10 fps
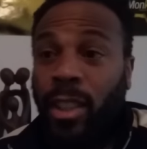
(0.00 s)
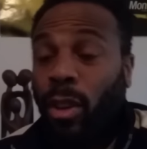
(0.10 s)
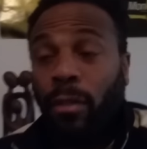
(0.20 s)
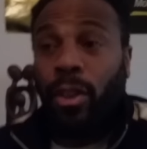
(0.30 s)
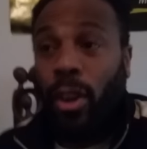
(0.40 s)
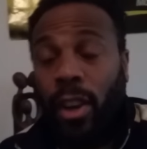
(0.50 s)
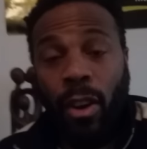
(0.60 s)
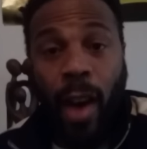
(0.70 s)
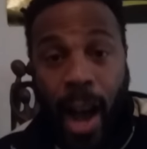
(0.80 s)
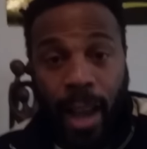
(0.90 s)
So if you're in
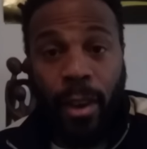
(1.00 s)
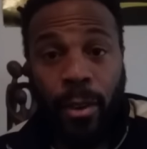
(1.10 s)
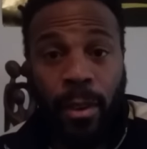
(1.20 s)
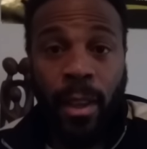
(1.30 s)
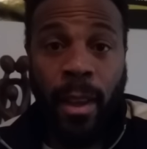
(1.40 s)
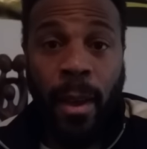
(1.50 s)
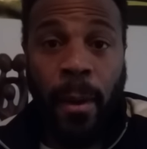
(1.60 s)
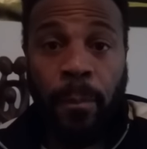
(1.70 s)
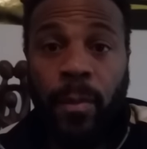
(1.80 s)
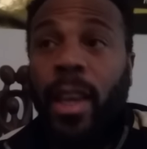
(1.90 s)
Ohio,
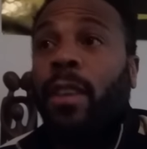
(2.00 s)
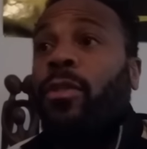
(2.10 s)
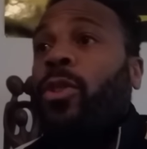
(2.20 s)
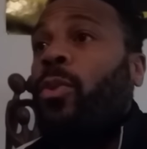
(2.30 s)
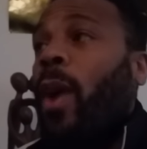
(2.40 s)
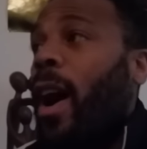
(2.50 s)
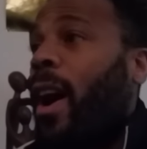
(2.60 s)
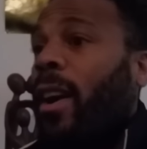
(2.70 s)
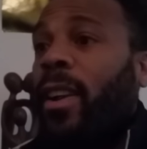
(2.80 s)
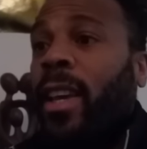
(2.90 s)
if you
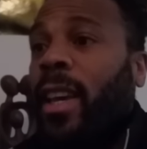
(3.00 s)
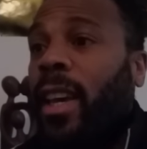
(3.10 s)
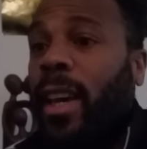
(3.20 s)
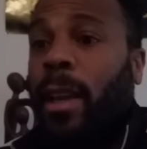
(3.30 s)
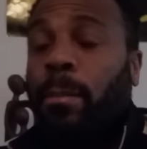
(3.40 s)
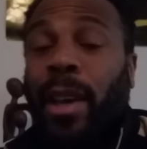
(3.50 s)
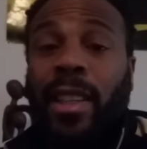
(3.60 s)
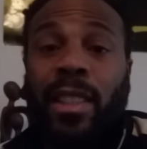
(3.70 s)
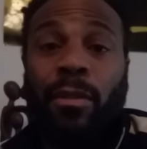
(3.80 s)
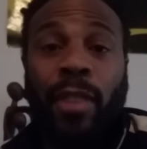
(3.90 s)
are in
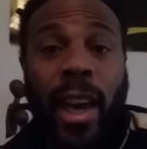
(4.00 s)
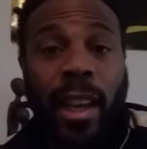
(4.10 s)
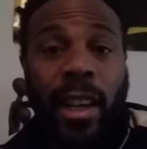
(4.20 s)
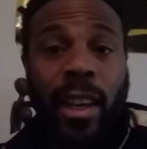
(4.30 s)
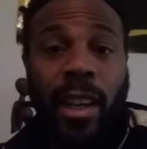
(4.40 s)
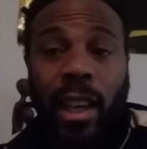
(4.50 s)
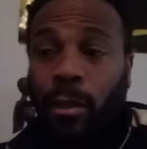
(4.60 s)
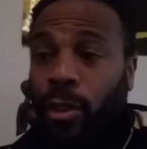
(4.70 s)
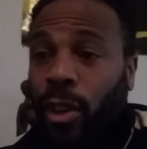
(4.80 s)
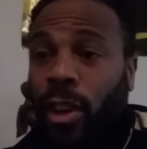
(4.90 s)
Pennsylvania,
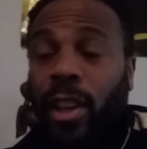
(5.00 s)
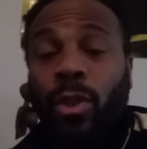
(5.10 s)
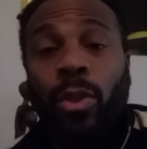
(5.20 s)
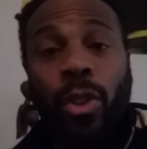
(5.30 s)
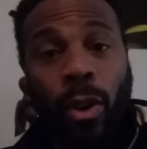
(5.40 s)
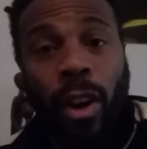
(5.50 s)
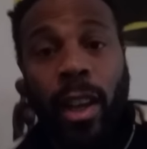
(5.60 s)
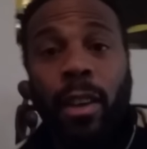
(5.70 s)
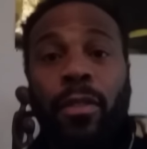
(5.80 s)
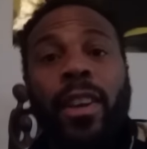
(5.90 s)
if you're in New
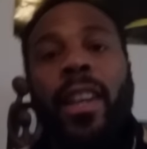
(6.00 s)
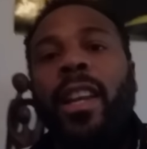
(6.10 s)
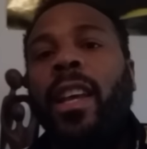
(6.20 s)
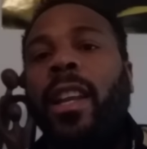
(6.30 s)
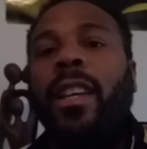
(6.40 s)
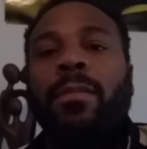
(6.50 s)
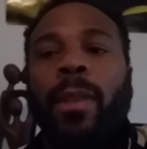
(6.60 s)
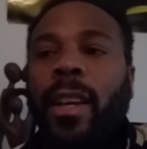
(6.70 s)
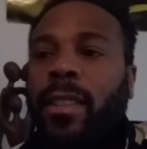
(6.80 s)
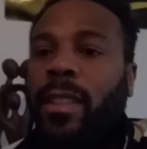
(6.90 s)
York, if you're in any of these
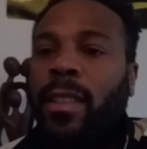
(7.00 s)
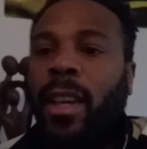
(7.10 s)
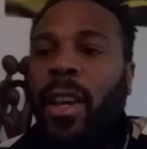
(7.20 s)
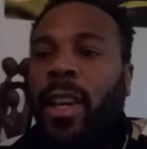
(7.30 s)
places,